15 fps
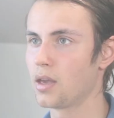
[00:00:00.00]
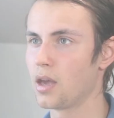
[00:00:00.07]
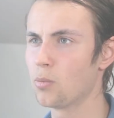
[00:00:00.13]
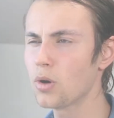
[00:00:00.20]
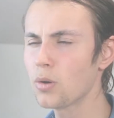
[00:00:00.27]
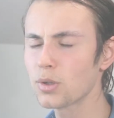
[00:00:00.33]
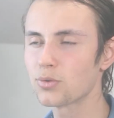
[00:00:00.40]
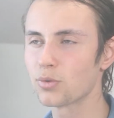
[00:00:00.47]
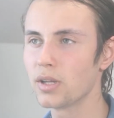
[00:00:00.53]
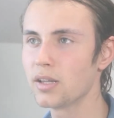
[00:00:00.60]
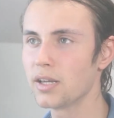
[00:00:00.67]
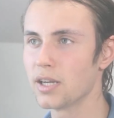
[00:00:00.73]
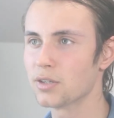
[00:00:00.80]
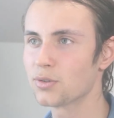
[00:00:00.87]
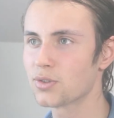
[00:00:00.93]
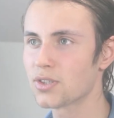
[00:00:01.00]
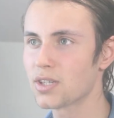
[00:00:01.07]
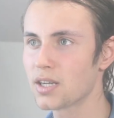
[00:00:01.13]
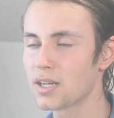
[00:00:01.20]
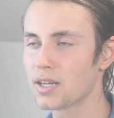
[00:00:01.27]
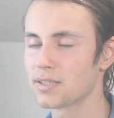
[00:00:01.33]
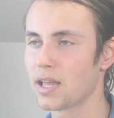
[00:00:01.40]
And what was really
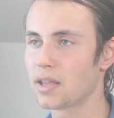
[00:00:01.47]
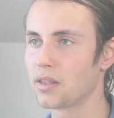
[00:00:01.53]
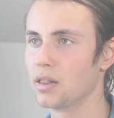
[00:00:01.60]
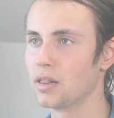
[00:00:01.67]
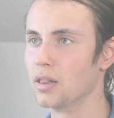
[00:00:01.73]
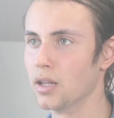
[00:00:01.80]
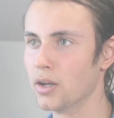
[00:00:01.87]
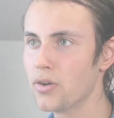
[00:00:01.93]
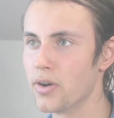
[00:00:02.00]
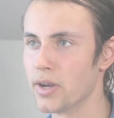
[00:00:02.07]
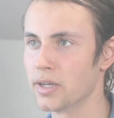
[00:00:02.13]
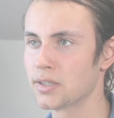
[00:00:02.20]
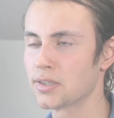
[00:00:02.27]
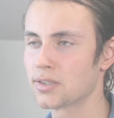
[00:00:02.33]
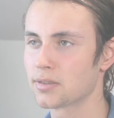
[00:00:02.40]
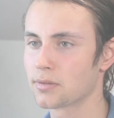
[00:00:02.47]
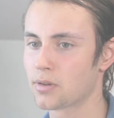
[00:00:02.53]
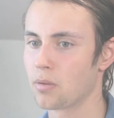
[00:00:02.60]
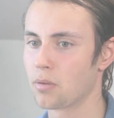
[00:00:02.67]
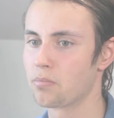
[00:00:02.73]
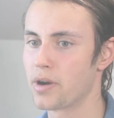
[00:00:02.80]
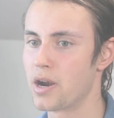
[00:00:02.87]
interesting is that the lyrics,
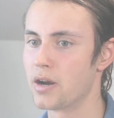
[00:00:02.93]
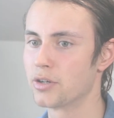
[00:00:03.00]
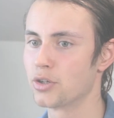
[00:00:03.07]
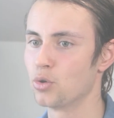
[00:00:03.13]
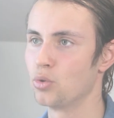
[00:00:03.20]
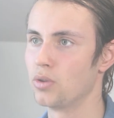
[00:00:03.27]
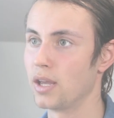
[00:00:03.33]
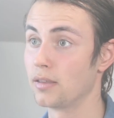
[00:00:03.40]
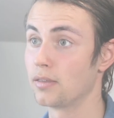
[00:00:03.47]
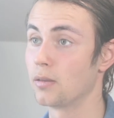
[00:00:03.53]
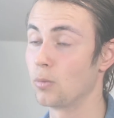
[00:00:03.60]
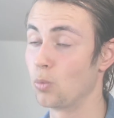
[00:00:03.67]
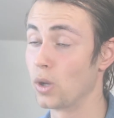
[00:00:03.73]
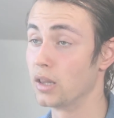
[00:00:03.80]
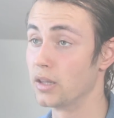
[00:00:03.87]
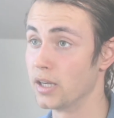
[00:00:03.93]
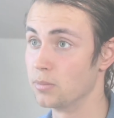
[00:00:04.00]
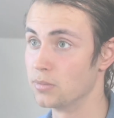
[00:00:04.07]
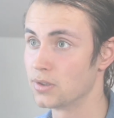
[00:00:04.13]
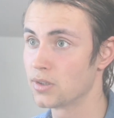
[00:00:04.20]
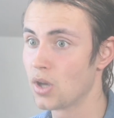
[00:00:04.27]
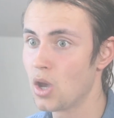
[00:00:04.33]
compared to Nathan
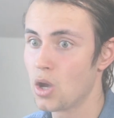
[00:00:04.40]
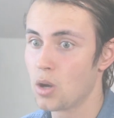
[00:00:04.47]
Williams'